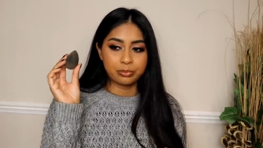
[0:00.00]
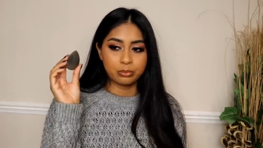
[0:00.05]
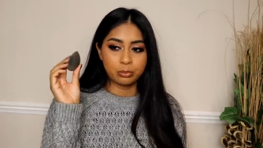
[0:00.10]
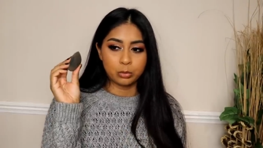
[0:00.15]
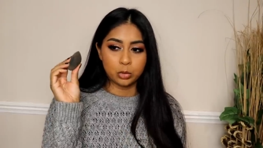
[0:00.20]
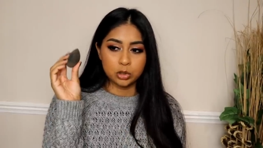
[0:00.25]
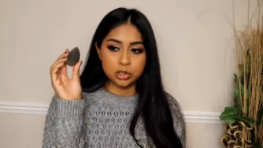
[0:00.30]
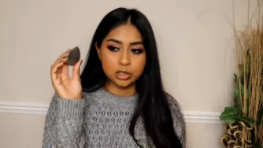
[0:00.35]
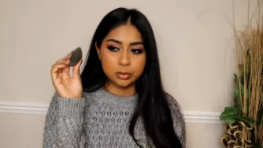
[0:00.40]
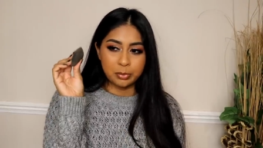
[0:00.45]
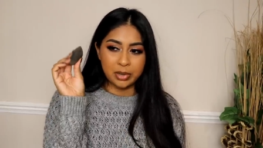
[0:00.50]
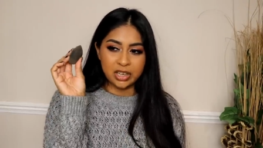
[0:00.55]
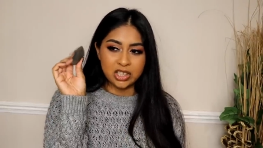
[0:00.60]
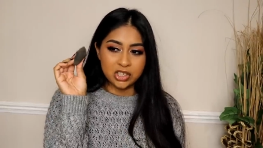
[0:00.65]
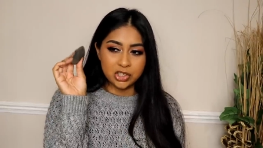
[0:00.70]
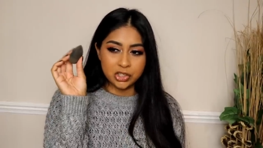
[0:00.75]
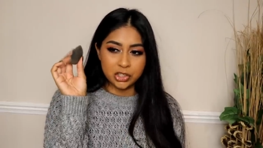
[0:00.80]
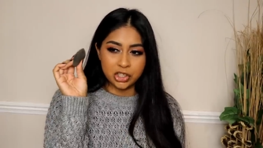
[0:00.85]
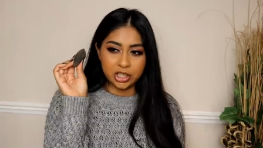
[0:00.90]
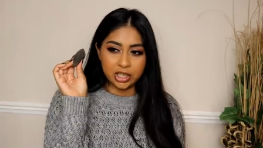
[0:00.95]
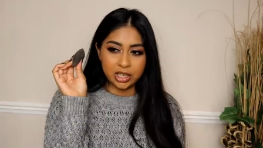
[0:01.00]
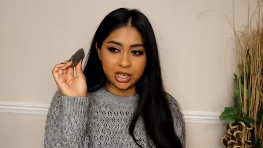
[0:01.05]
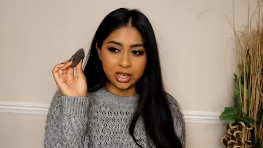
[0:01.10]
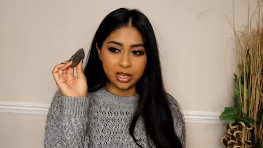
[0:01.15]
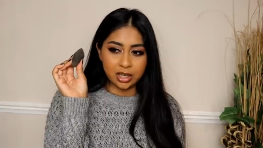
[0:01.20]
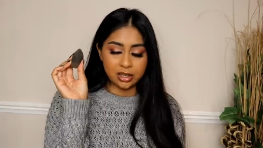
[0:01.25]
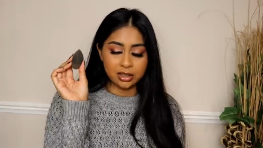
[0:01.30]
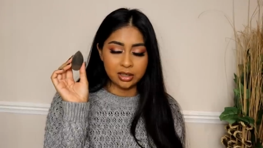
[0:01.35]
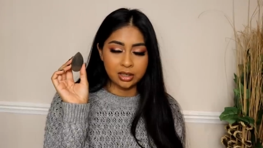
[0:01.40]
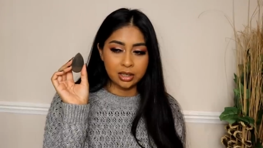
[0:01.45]
more
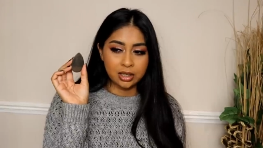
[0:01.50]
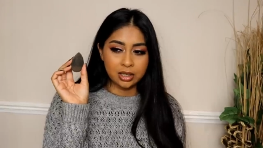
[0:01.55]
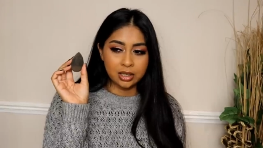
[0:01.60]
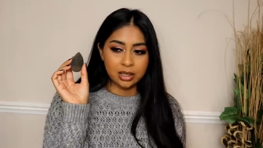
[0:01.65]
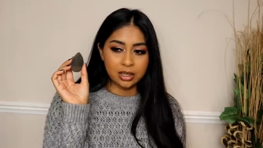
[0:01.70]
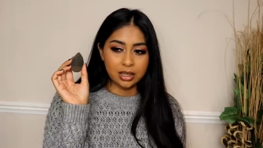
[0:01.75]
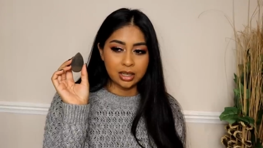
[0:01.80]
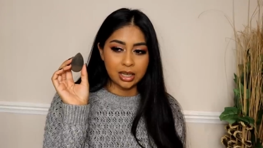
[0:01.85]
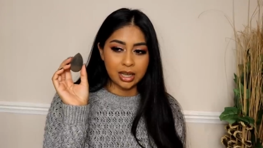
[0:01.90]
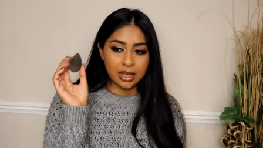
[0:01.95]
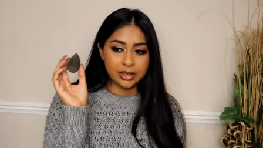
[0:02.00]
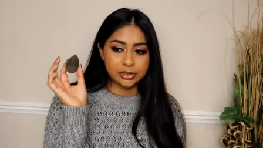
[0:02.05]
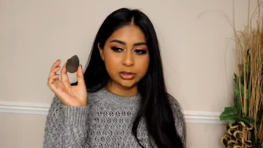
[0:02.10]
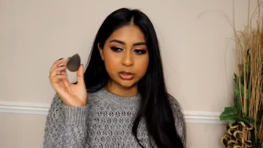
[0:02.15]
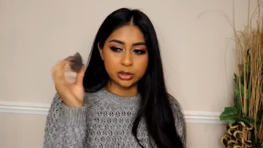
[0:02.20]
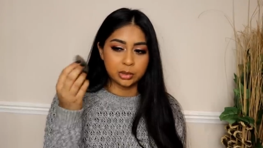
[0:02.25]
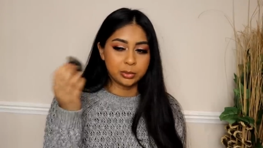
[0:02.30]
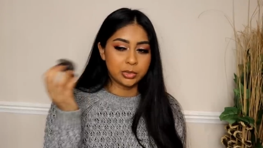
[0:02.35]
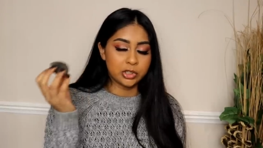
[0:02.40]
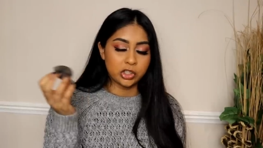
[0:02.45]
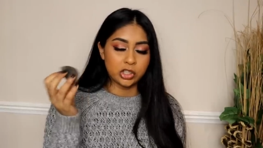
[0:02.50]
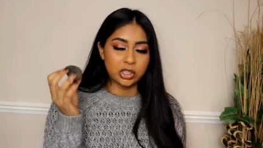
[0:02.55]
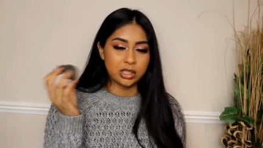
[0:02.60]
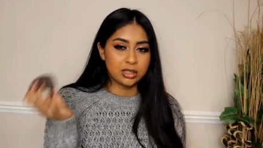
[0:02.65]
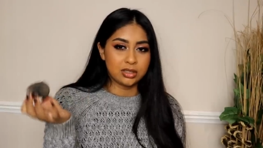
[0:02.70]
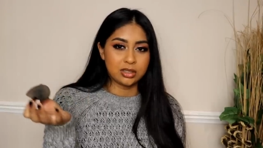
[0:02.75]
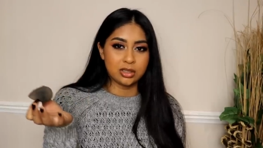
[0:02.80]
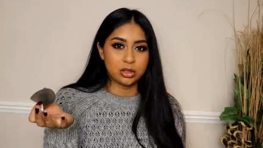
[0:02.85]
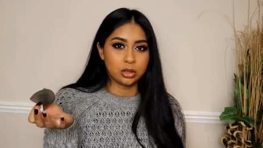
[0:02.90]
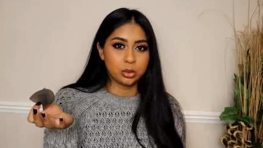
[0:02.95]
spongier and so much
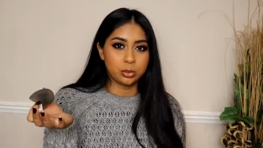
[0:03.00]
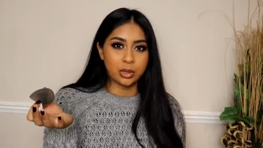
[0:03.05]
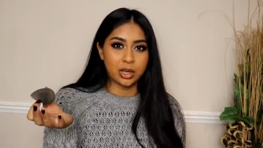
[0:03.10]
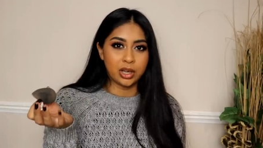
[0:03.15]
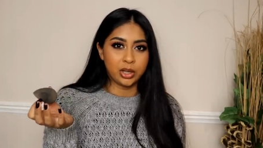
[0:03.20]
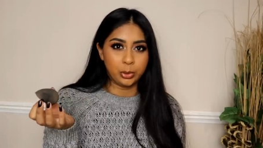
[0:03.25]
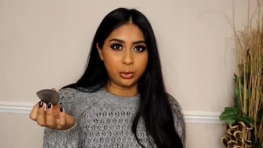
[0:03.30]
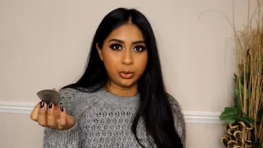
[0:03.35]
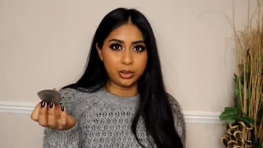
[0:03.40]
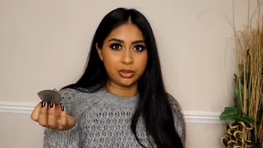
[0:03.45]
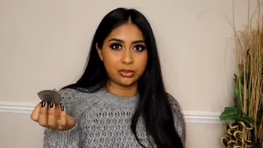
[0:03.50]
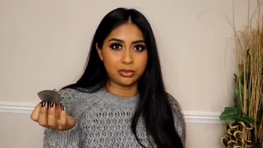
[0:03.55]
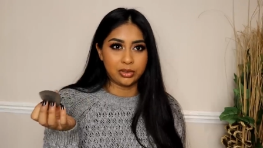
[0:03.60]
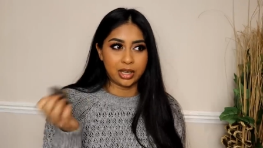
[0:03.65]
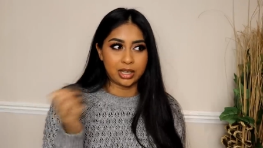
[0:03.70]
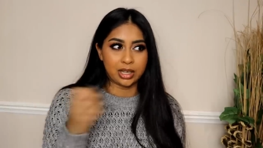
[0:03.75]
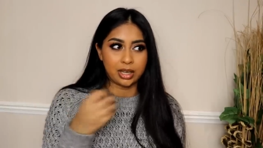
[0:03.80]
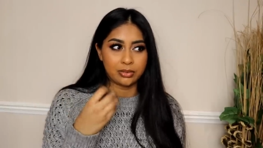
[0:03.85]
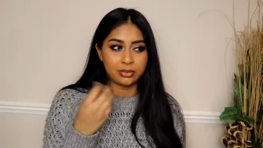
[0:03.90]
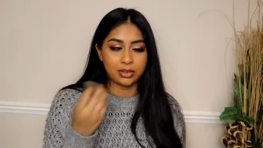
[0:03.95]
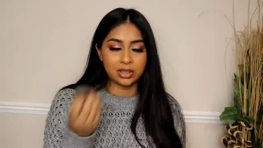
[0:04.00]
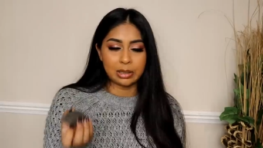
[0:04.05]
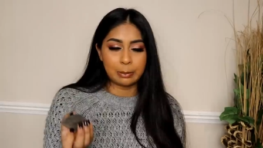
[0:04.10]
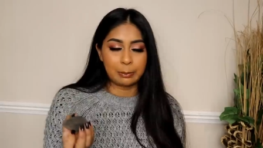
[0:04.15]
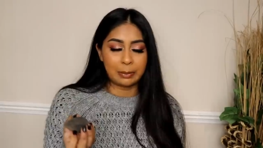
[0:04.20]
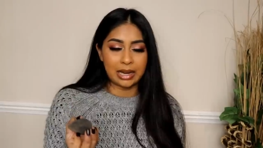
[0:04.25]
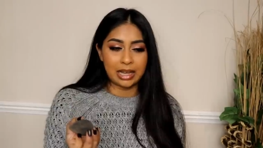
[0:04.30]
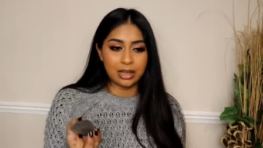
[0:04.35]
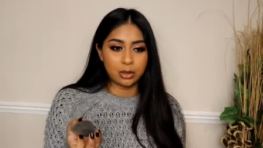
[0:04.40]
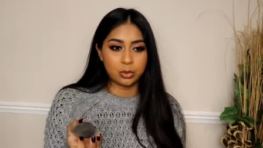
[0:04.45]
easier to work with. Like I think the
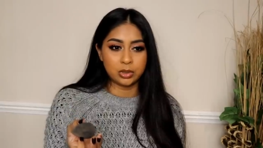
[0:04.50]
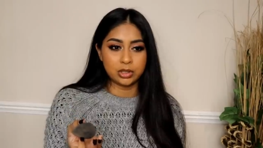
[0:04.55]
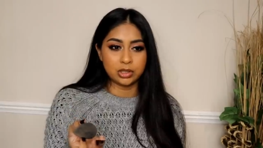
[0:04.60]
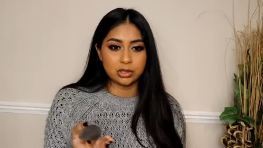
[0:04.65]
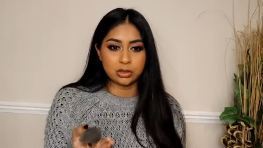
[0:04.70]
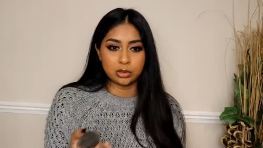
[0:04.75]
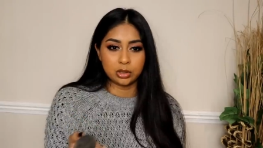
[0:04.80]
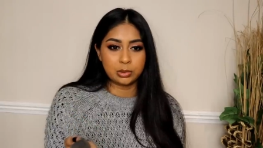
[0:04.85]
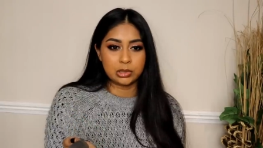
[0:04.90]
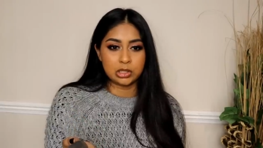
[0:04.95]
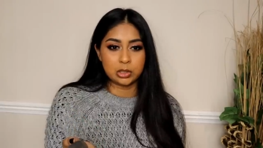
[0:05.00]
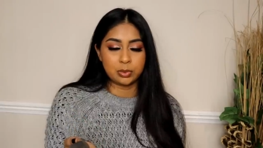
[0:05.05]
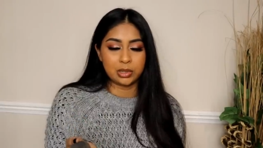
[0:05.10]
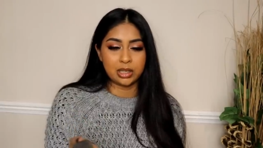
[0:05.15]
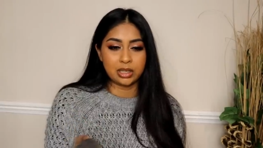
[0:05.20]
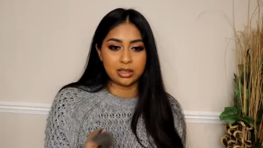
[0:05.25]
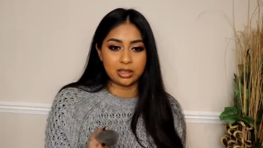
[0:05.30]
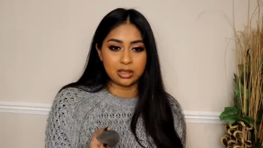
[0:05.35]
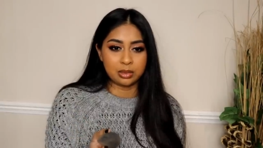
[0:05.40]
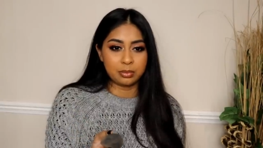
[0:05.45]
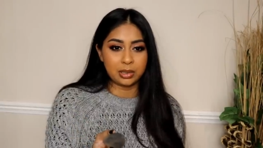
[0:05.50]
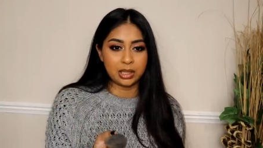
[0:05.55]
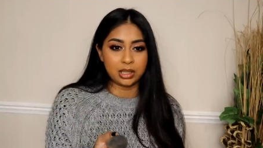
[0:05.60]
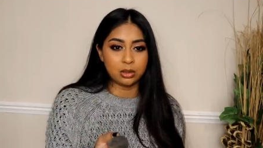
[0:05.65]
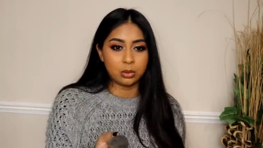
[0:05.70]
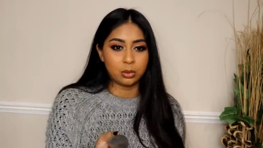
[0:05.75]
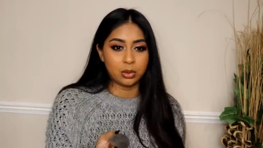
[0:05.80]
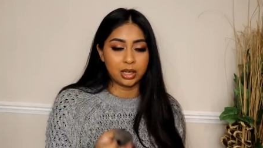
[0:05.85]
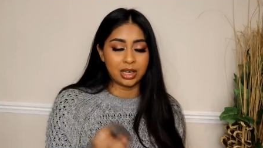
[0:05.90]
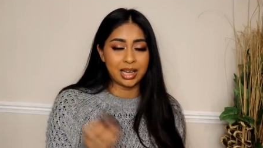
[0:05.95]
black one is so much better than the
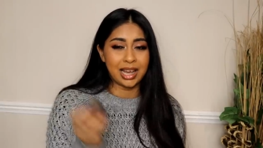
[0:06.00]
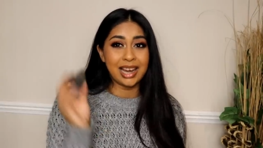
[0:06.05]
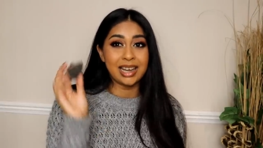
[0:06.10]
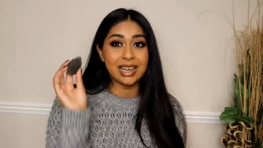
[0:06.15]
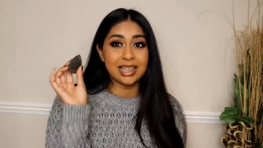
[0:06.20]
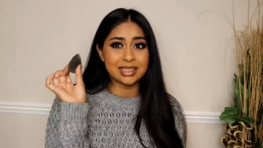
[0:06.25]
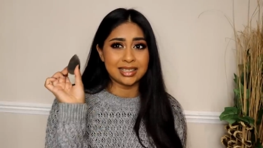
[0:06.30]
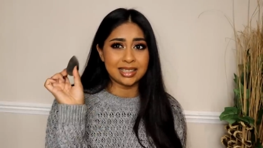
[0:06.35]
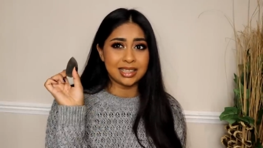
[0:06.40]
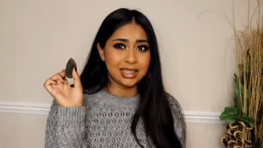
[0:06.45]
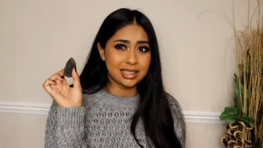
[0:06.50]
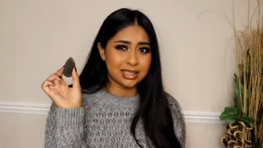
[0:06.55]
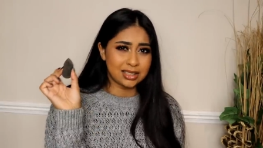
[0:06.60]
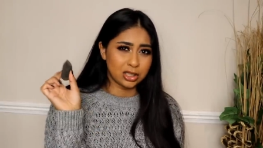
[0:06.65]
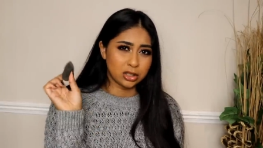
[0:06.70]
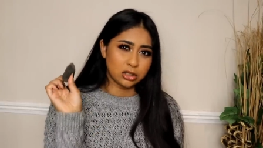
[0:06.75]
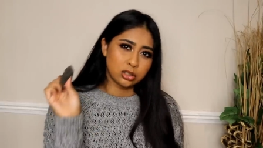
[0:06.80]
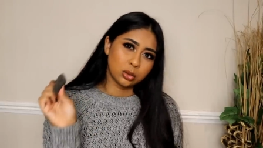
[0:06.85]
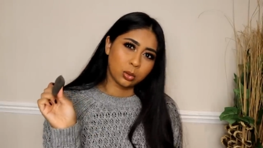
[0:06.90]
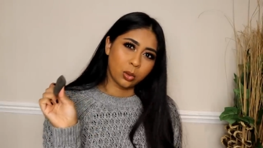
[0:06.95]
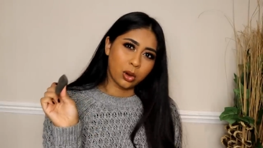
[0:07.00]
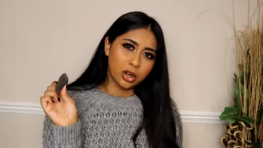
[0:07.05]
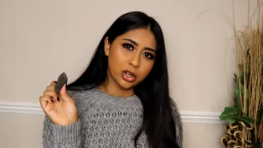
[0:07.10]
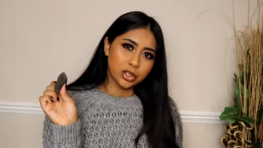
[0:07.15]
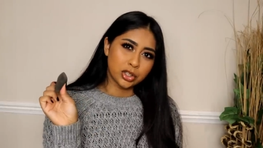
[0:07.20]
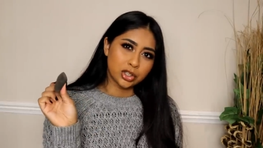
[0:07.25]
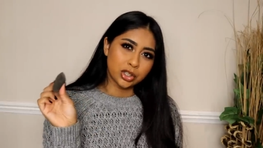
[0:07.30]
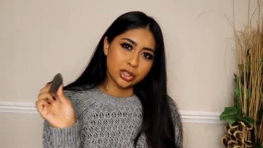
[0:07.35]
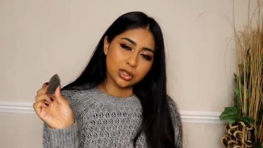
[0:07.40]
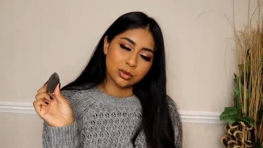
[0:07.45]
pink one and it's easier to
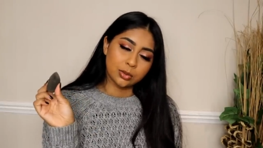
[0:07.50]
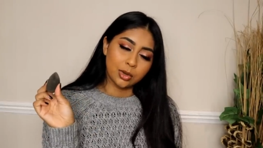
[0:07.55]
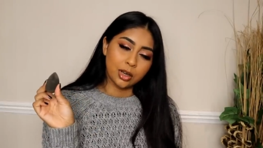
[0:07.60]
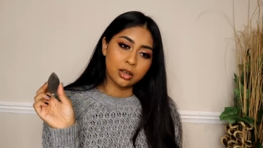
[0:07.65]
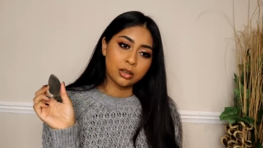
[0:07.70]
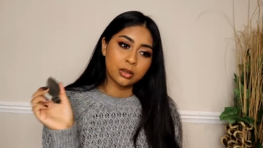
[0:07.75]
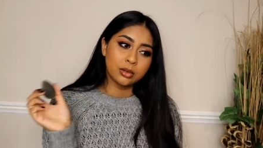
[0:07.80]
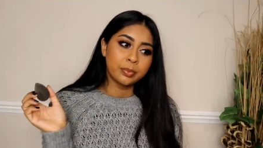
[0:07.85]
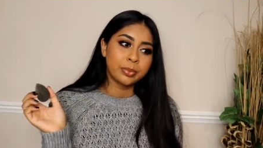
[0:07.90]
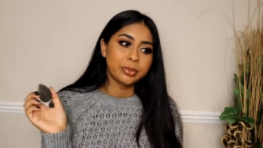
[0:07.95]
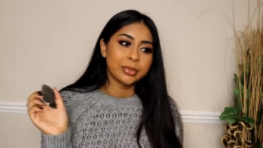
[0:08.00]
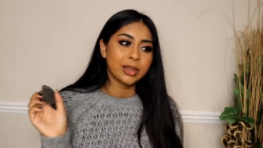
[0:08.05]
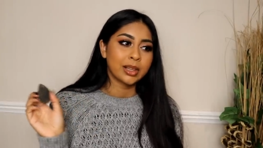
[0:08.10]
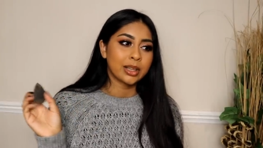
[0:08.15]
wash as well,